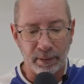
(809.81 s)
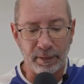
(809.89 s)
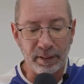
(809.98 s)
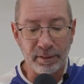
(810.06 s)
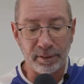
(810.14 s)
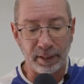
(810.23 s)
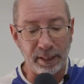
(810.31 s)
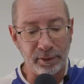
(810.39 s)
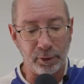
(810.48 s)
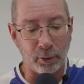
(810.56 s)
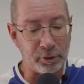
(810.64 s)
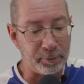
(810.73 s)
This
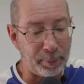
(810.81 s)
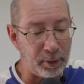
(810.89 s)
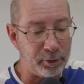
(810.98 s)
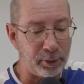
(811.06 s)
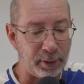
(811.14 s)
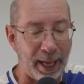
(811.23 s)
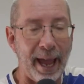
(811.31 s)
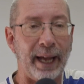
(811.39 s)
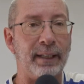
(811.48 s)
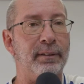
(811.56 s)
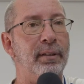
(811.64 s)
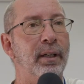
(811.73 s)
is your spiritual
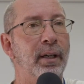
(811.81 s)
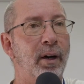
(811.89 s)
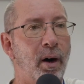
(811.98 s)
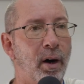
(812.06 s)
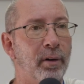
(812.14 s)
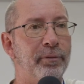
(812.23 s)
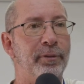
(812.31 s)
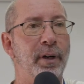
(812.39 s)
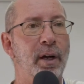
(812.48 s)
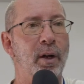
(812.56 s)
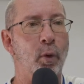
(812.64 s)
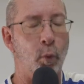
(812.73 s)
act of
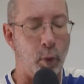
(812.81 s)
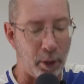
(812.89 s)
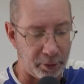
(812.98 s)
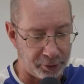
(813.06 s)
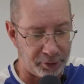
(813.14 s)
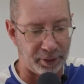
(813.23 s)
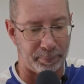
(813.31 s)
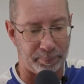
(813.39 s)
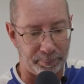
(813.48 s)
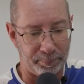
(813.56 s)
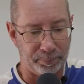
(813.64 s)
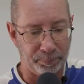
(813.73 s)
worship.
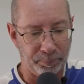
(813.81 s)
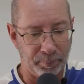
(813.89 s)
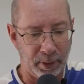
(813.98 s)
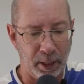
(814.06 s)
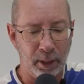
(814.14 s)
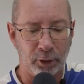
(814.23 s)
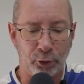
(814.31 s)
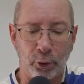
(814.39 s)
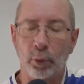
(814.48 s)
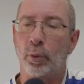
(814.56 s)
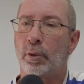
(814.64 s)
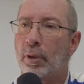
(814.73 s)

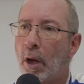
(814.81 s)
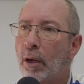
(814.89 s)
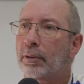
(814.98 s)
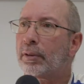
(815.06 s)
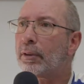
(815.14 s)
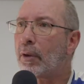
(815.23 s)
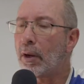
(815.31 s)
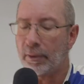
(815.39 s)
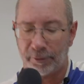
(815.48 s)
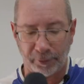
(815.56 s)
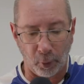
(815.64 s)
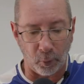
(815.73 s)
Do not
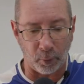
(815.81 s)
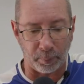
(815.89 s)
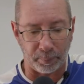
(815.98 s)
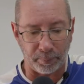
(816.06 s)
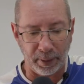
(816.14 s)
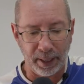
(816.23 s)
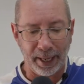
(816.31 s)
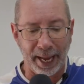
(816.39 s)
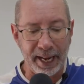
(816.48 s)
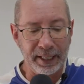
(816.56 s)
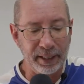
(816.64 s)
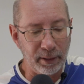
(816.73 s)
conform
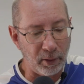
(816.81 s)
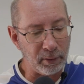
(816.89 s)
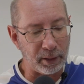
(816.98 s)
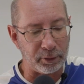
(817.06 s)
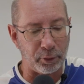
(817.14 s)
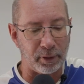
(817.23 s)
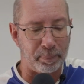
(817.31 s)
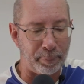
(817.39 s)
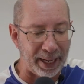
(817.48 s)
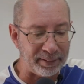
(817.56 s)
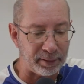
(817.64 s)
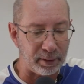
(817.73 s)
any longer to the
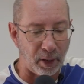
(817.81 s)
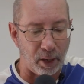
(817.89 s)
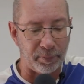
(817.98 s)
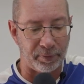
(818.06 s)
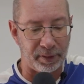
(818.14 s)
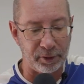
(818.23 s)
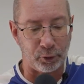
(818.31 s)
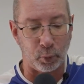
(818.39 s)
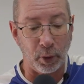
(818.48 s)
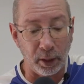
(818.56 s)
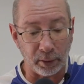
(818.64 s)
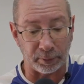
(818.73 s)
pattern of this
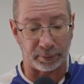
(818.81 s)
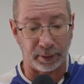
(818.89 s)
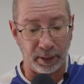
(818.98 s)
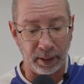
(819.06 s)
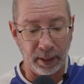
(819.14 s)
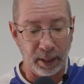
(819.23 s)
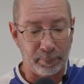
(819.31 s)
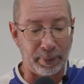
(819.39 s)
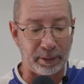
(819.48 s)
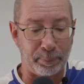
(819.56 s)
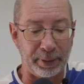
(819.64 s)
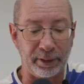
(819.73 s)
world,
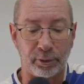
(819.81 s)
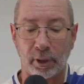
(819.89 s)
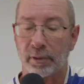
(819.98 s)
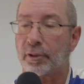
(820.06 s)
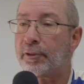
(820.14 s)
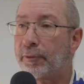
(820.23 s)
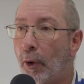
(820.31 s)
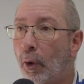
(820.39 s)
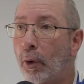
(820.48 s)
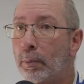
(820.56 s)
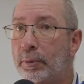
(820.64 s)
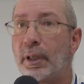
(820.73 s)
but be
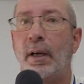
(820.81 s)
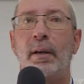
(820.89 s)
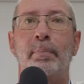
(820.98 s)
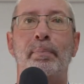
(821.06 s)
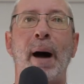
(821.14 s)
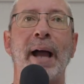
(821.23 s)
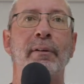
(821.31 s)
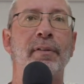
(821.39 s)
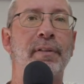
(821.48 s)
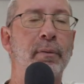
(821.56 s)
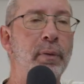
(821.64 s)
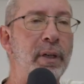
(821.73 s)
transformed by
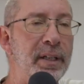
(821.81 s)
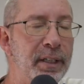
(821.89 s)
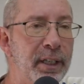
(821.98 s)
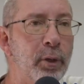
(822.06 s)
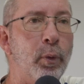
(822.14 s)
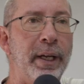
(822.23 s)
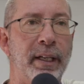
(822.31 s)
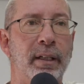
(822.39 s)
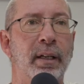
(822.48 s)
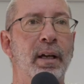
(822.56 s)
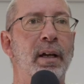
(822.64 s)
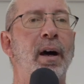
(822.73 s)
the
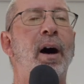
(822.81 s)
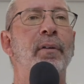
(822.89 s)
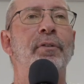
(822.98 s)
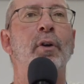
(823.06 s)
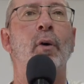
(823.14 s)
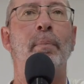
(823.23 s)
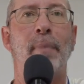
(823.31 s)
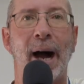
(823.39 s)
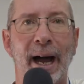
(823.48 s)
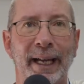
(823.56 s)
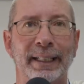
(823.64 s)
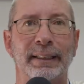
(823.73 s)
renewing of your
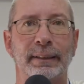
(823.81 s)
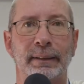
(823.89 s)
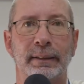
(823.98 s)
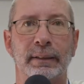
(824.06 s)
mind.